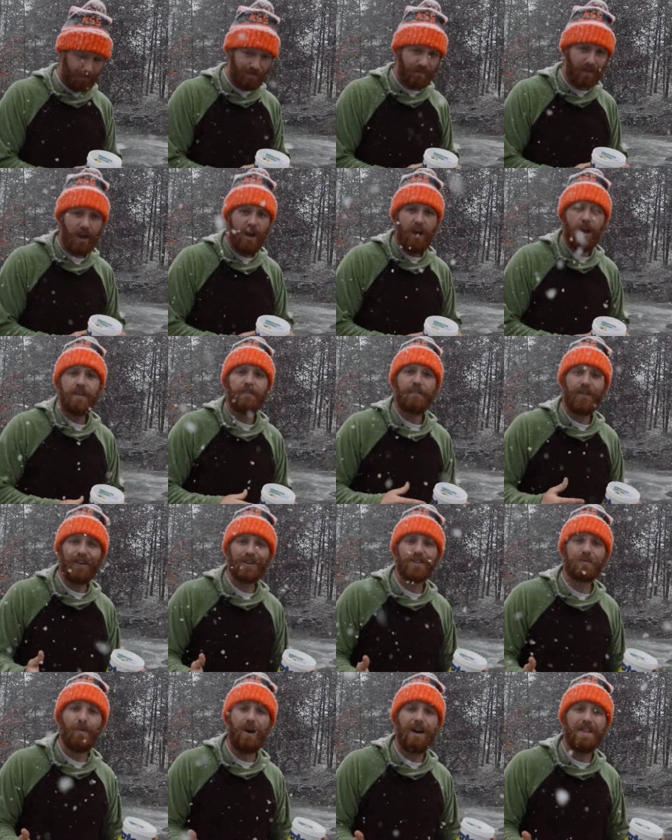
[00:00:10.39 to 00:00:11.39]
The
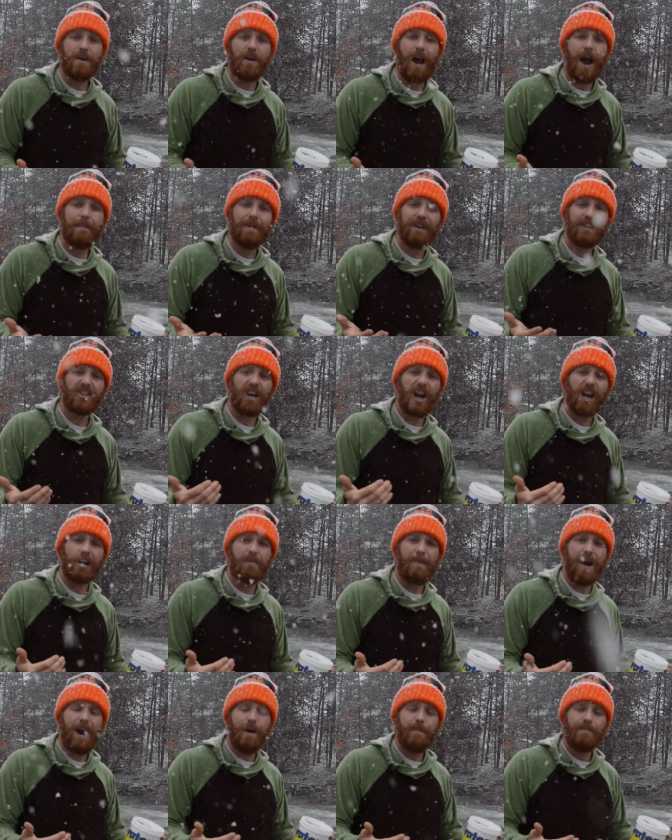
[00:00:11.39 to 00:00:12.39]
first one that I'm going to talk
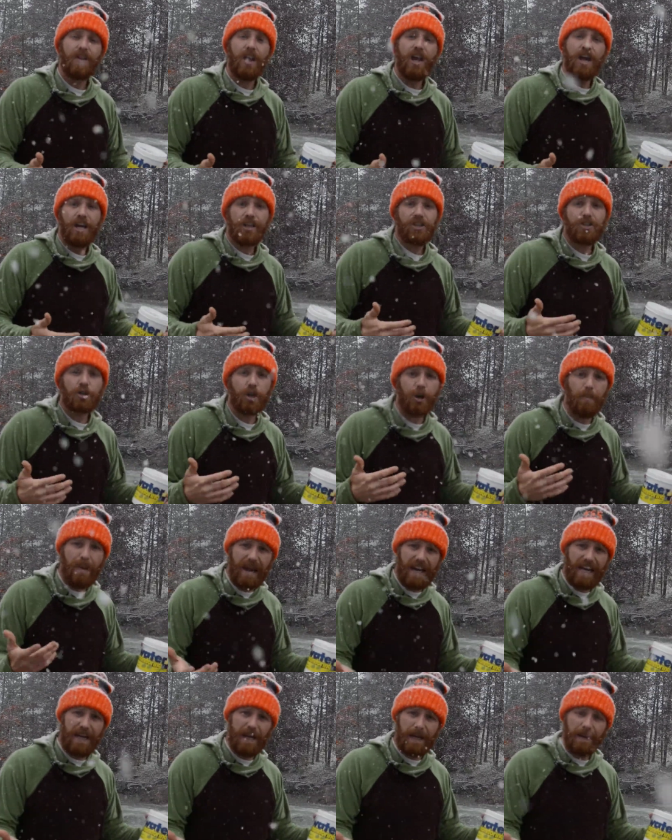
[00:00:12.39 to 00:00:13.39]
about is
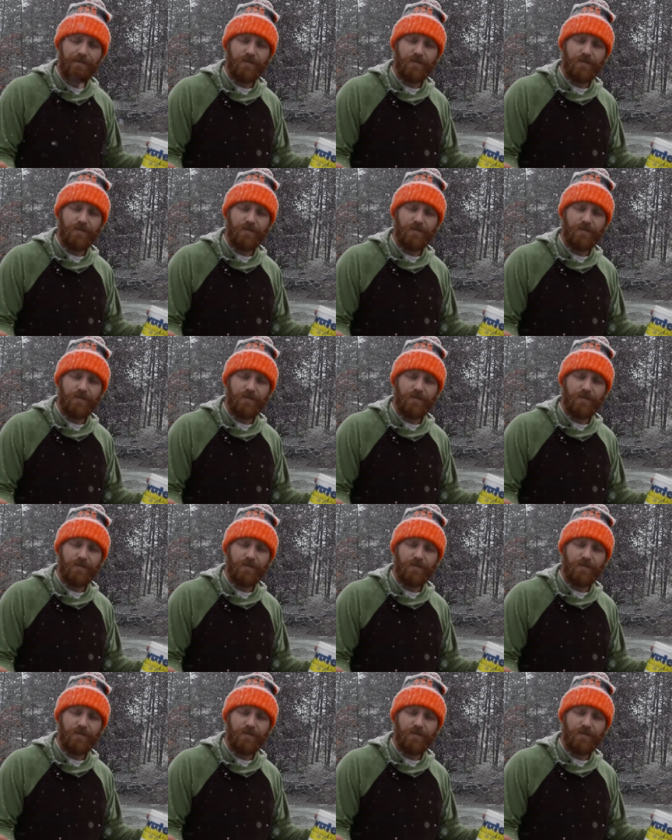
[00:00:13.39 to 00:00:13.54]
turbidity.